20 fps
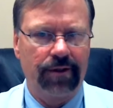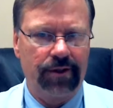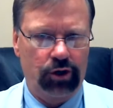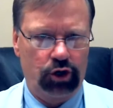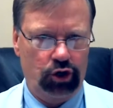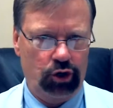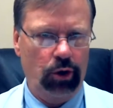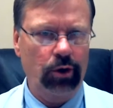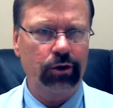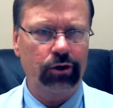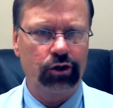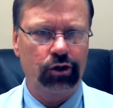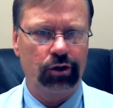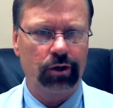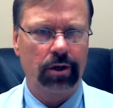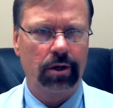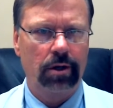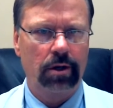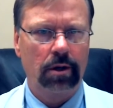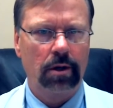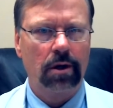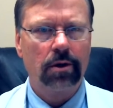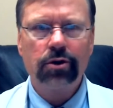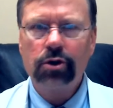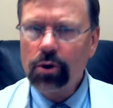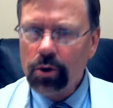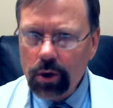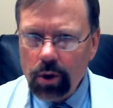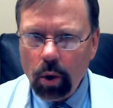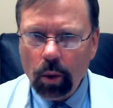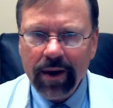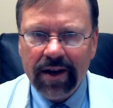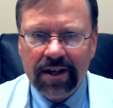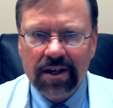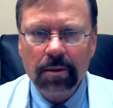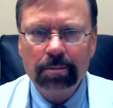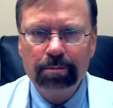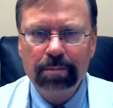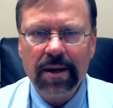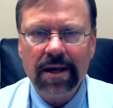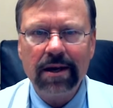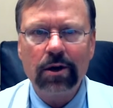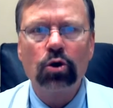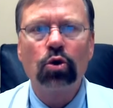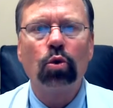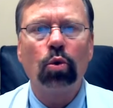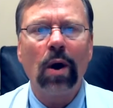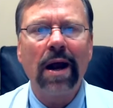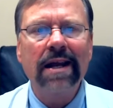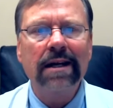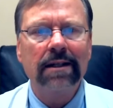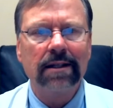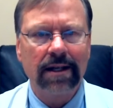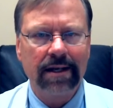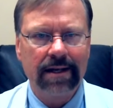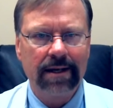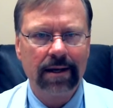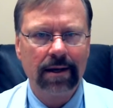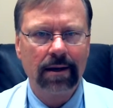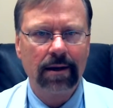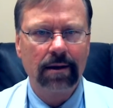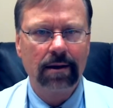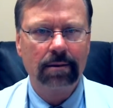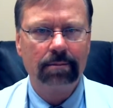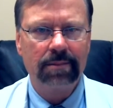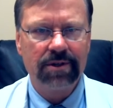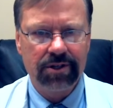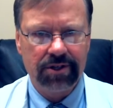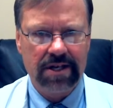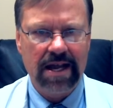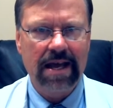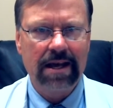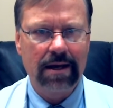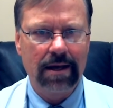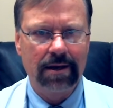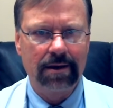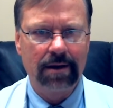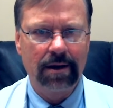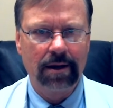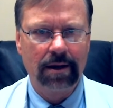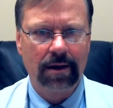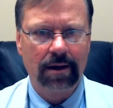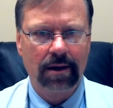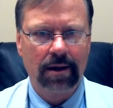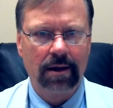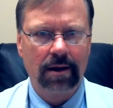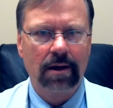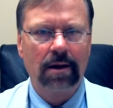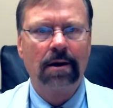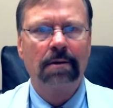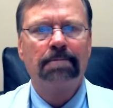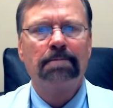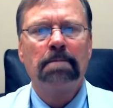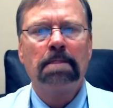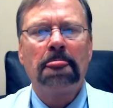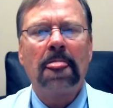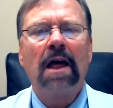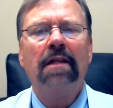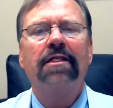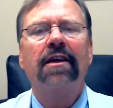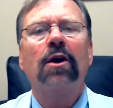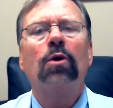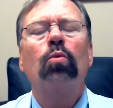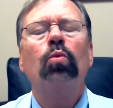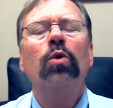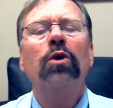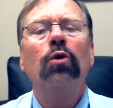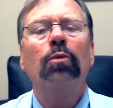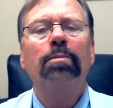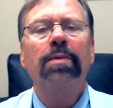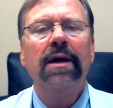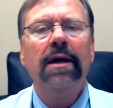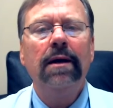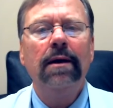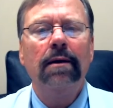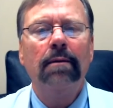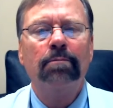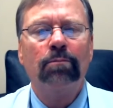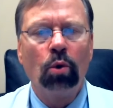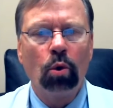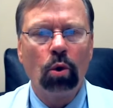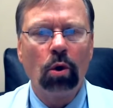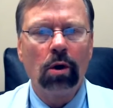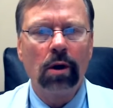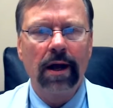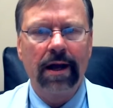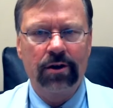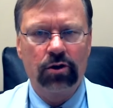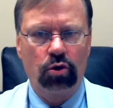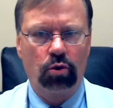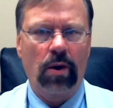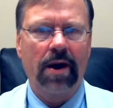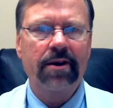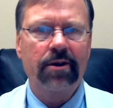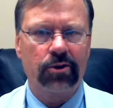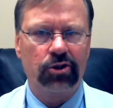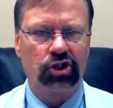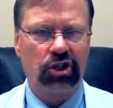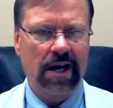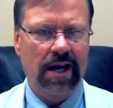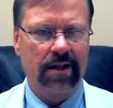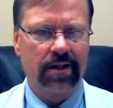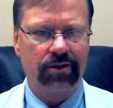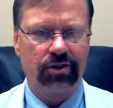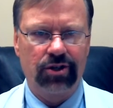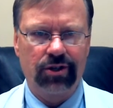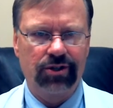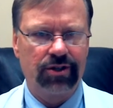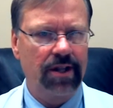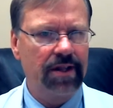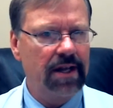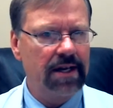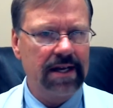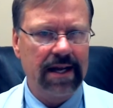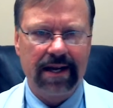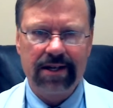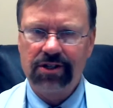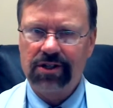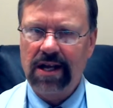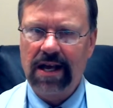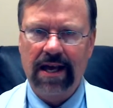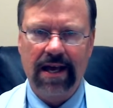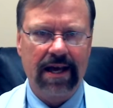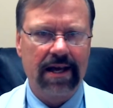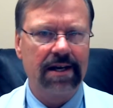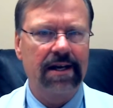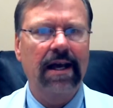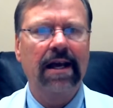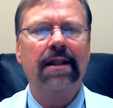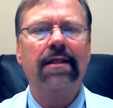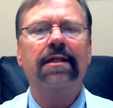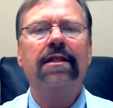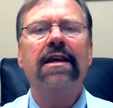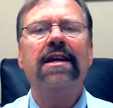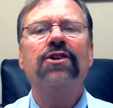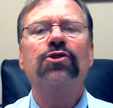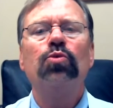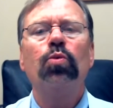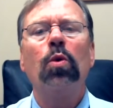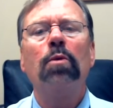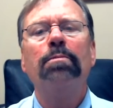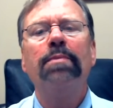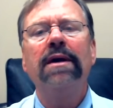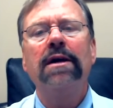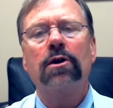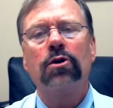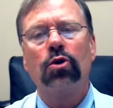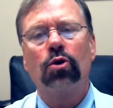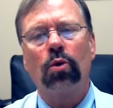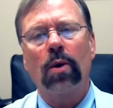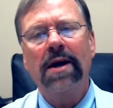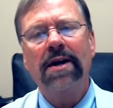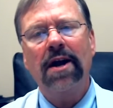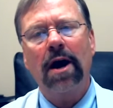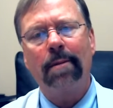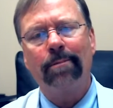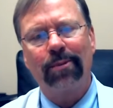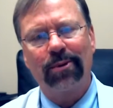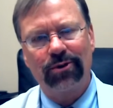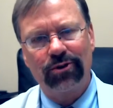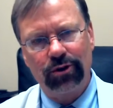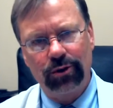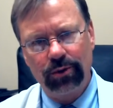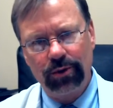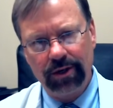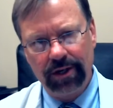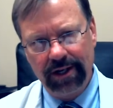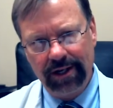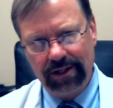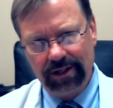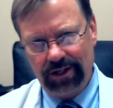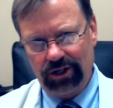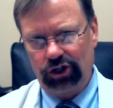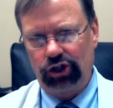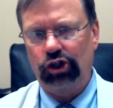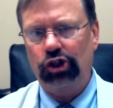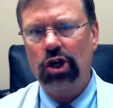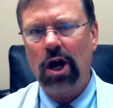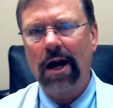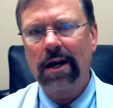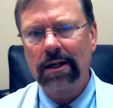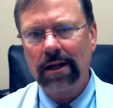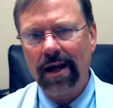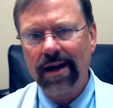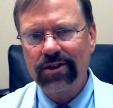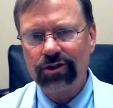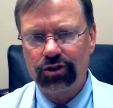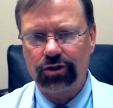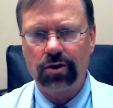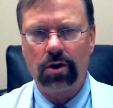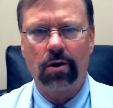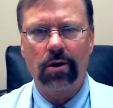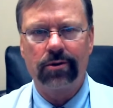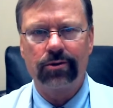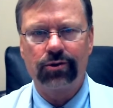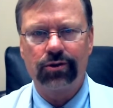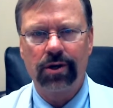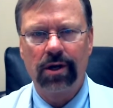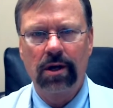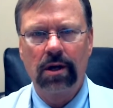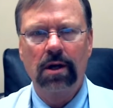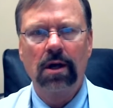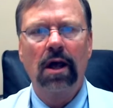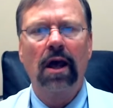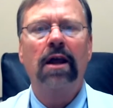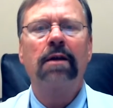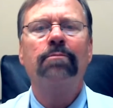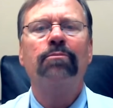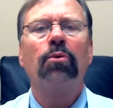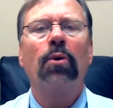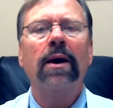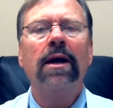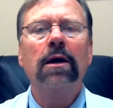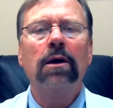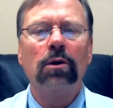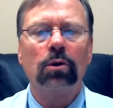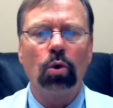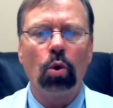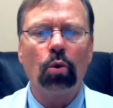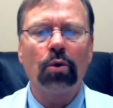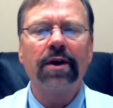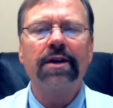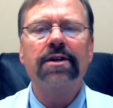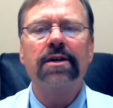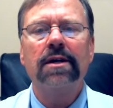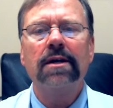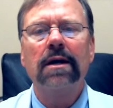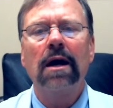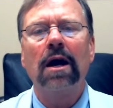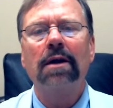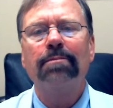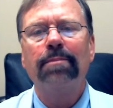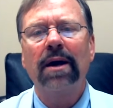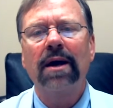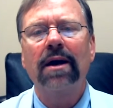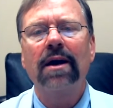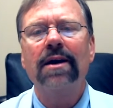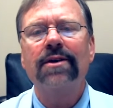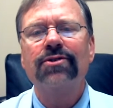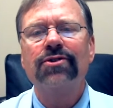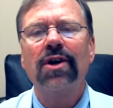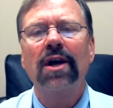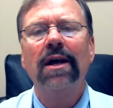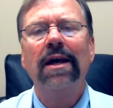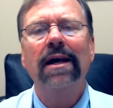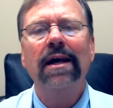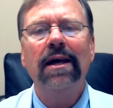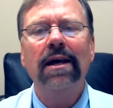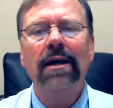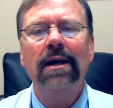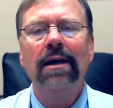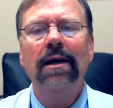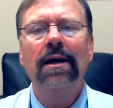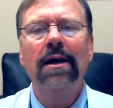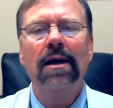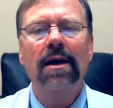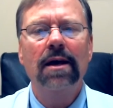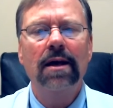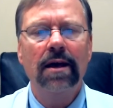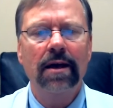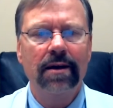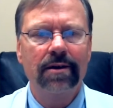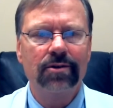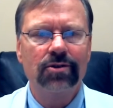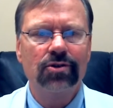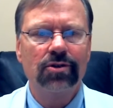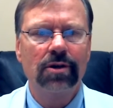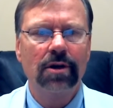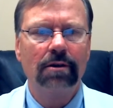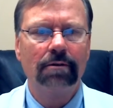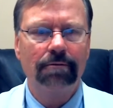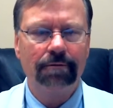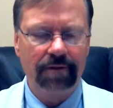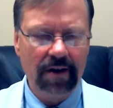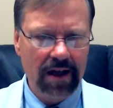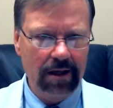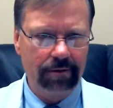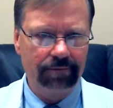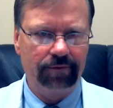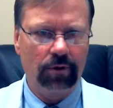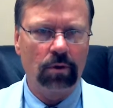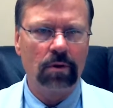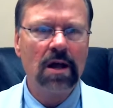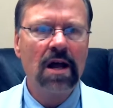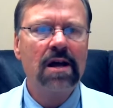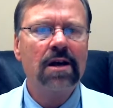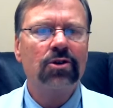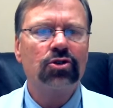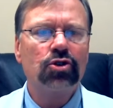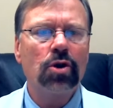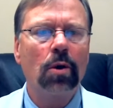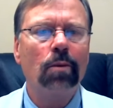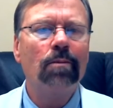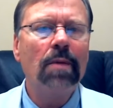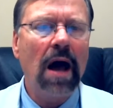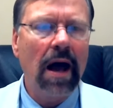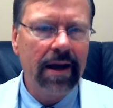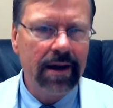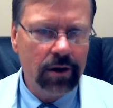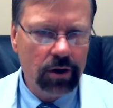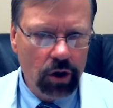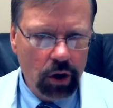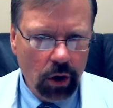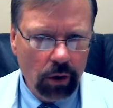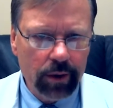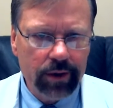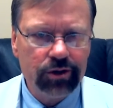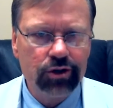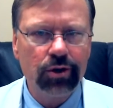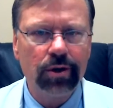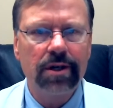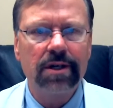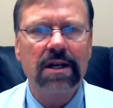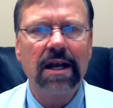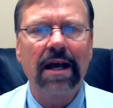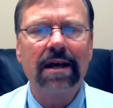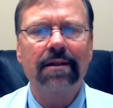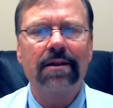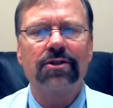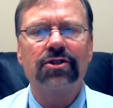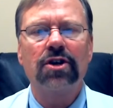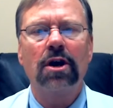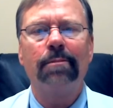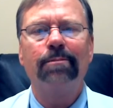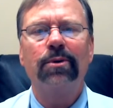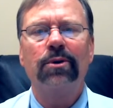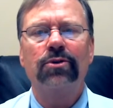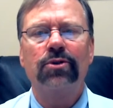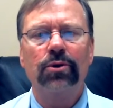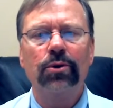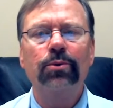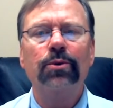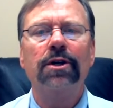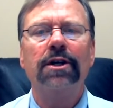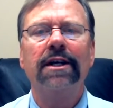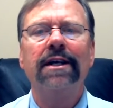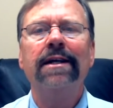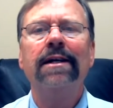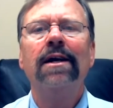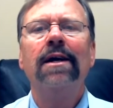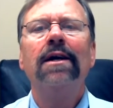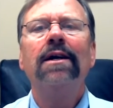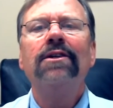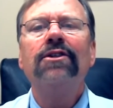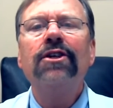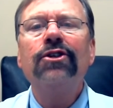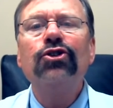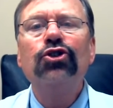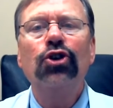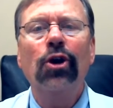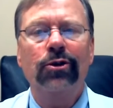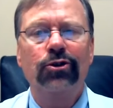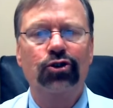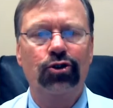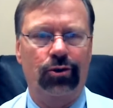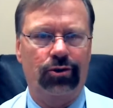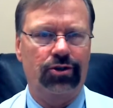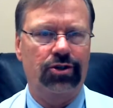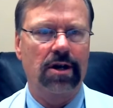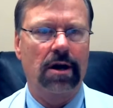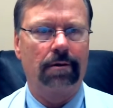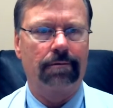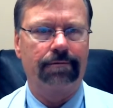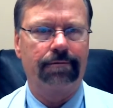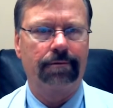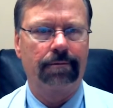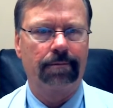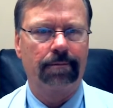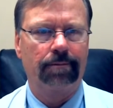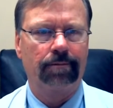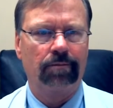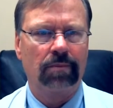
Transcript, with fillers: for the church, you're going to be greatly mistaken there will be more and greater challenges in the days ahead, and these will be a great opportunity to shine like stars and bring glory to God because He is faithful. So I encourage you to take this opportunity to judge yourself.